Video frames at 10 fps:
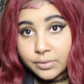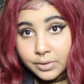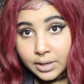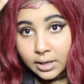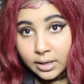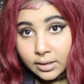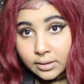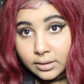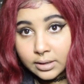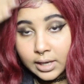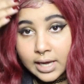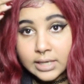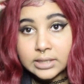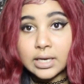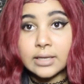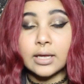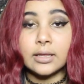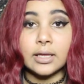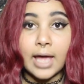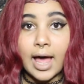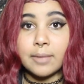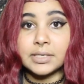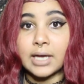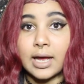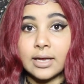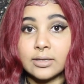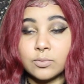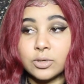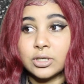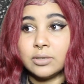the lace and then the cap size which